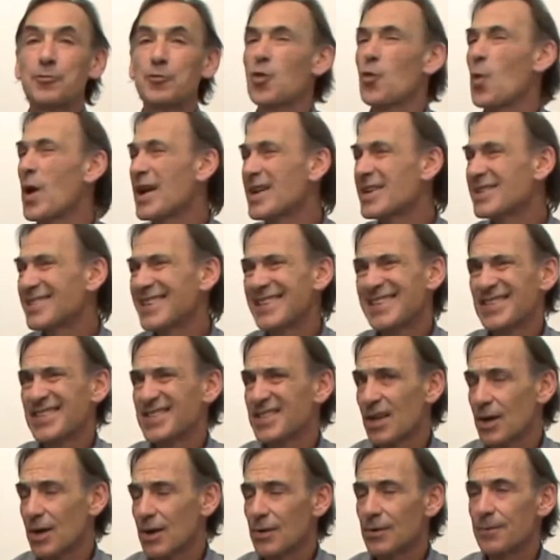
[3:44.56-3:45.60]
Why is it
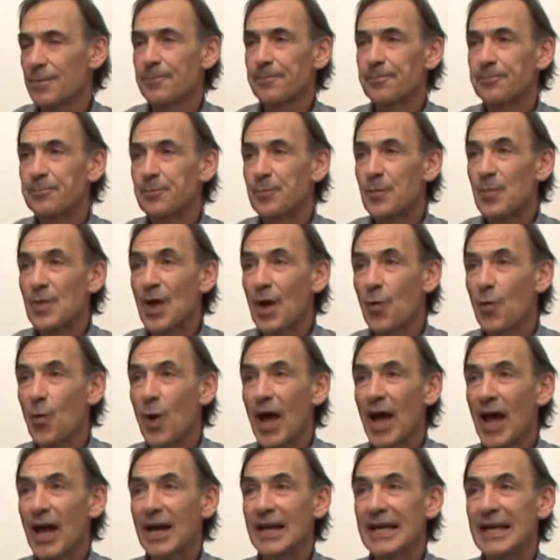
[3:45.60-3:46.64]
so?
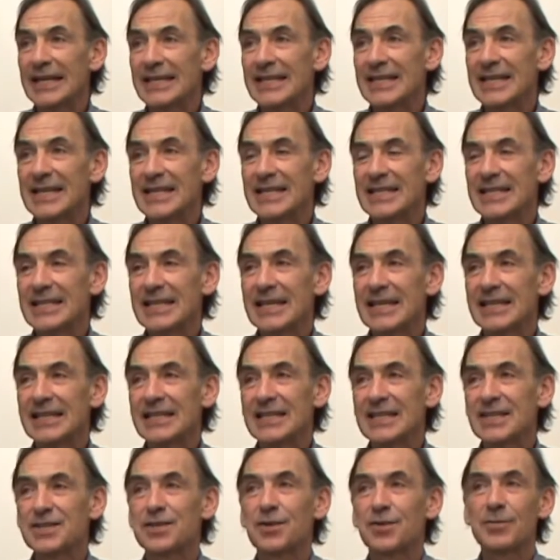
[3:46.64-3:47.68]
Well, it is
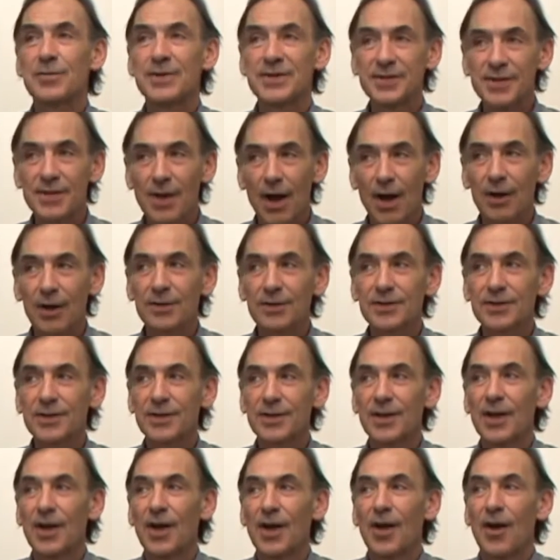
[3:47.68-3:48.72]
the result
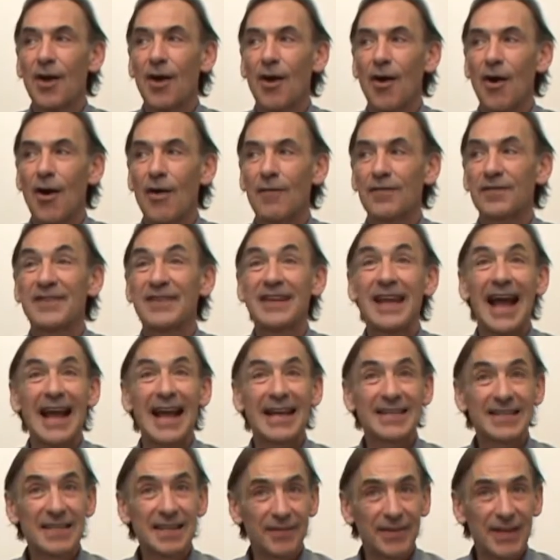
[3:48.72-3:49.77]
of the
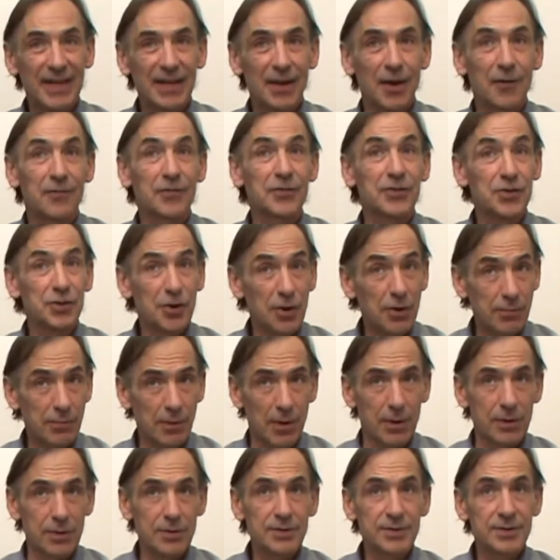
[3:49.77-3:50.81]
activity of
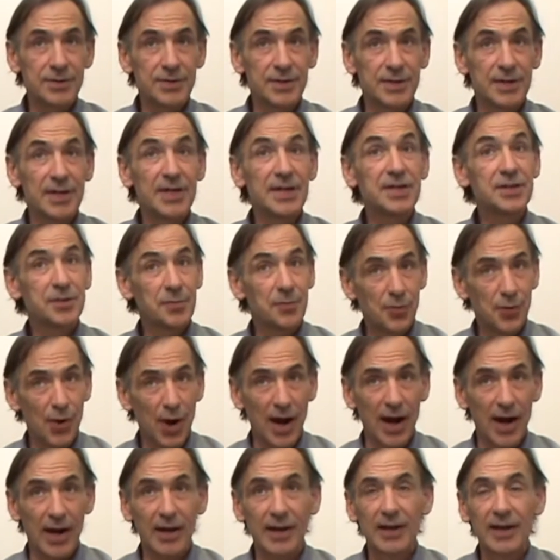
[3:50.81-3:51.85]
neurons in the
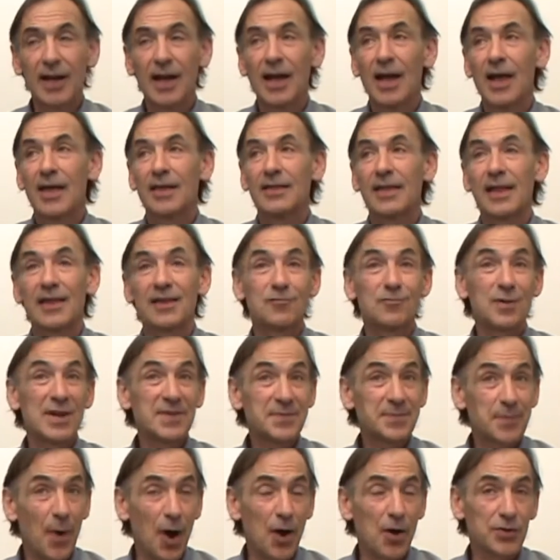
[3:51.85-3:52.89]
brain that
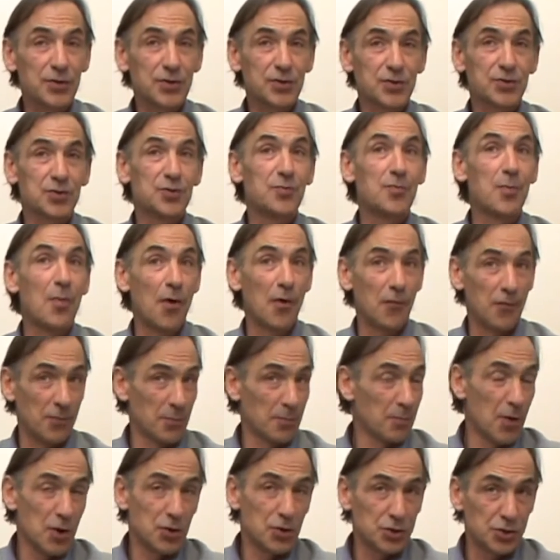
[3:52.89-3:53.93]
responds to
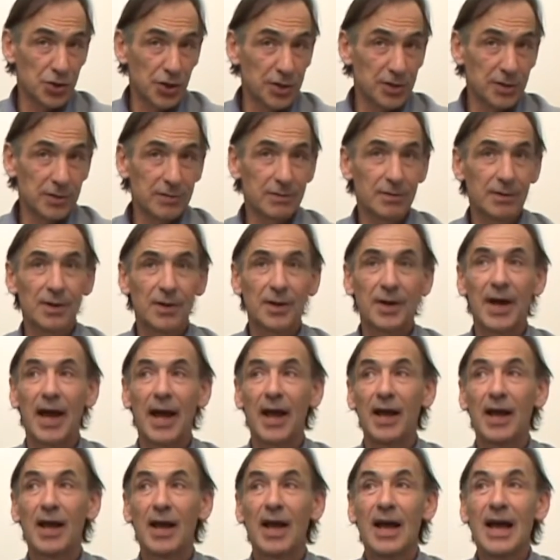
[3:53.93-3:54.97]
motion,
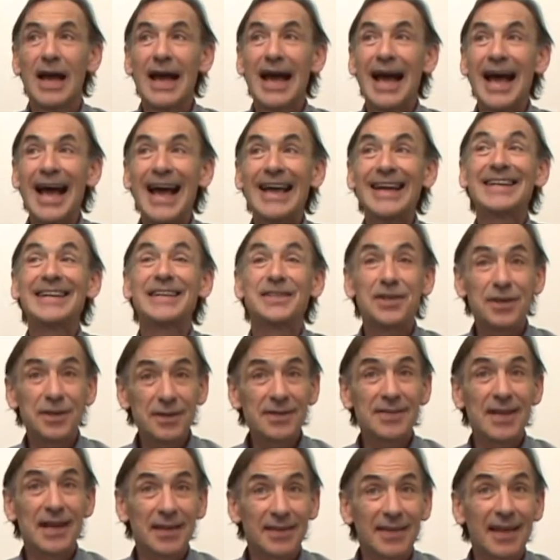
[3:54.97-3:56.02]
okay? And it
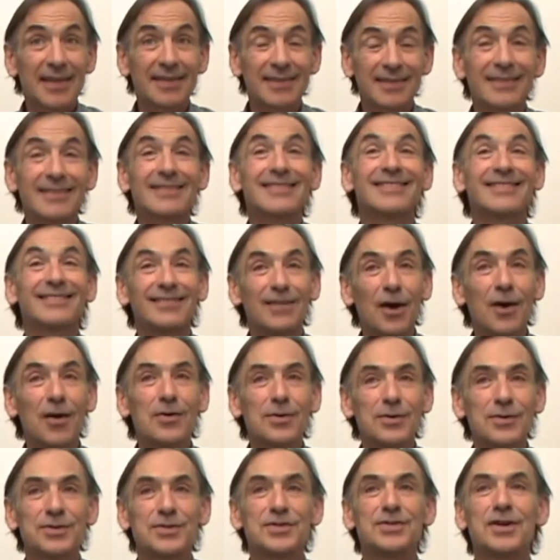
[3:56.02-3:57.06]
turns out that
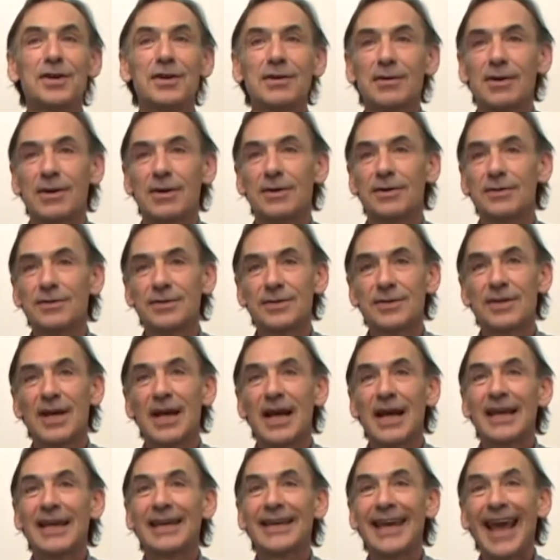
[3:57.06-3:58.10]
those neurons
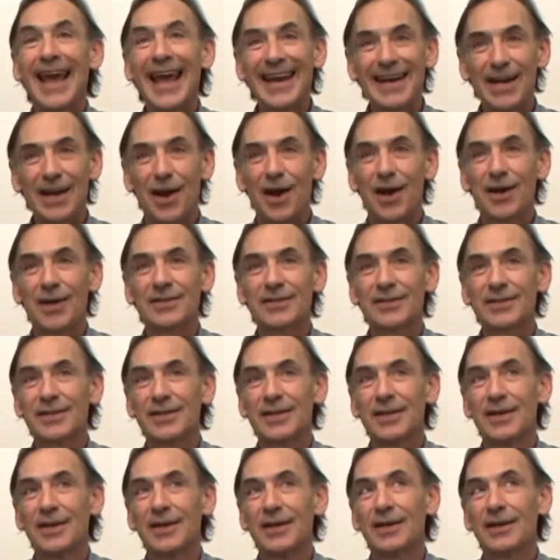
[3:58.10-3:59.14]
cannot
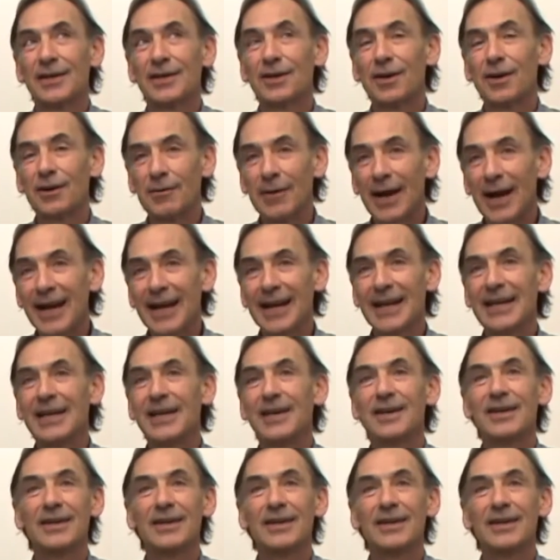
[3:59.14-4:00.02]
correctly